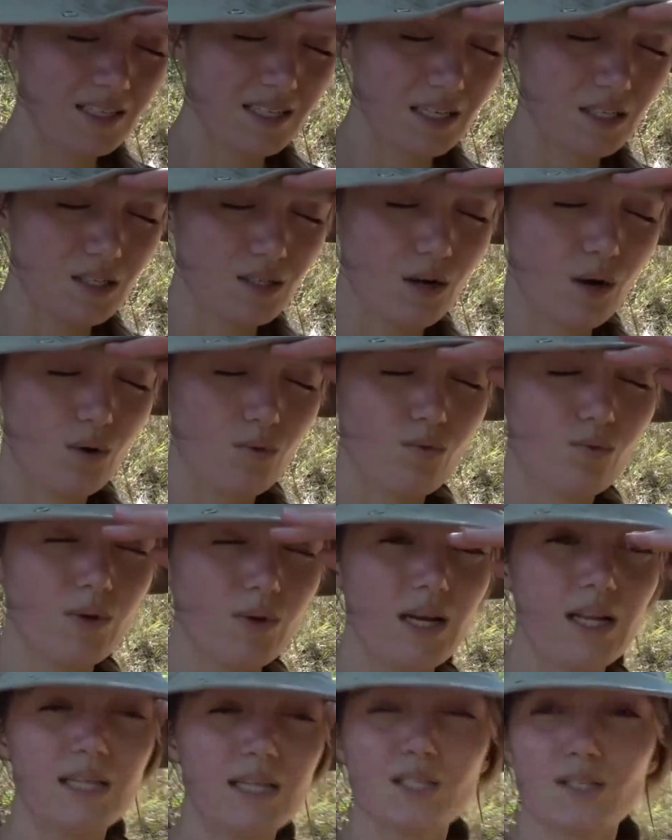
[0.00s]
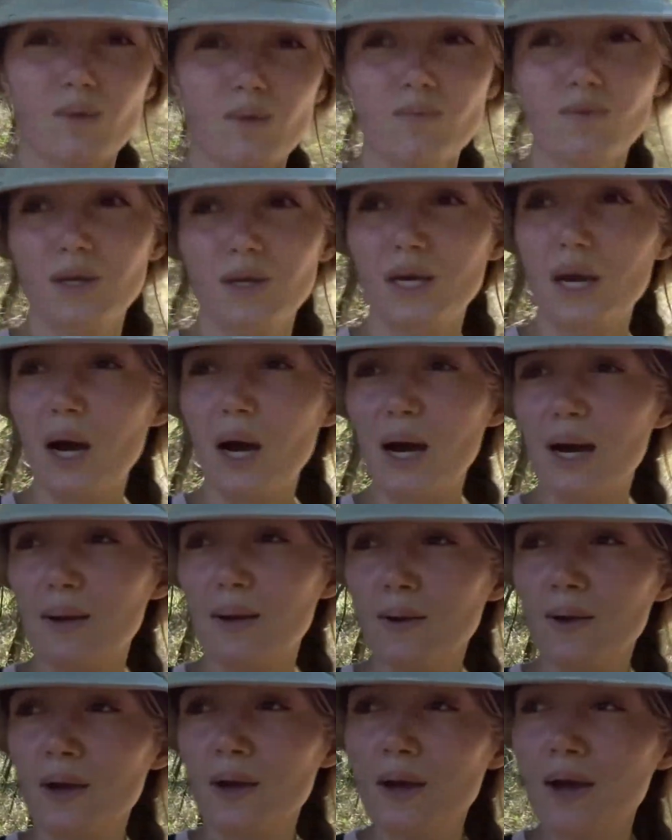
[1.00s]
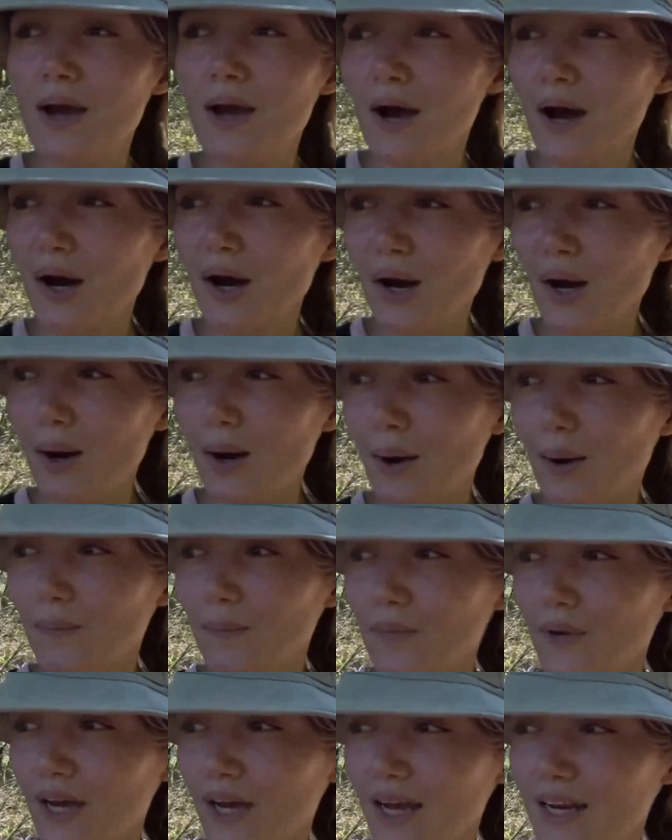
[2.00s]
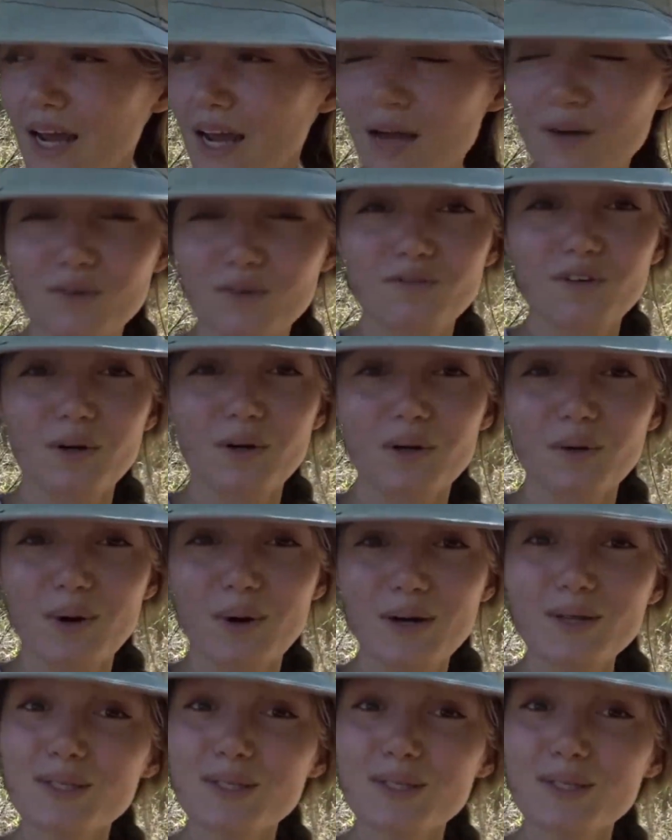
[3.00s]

that's not really something I can handle very well.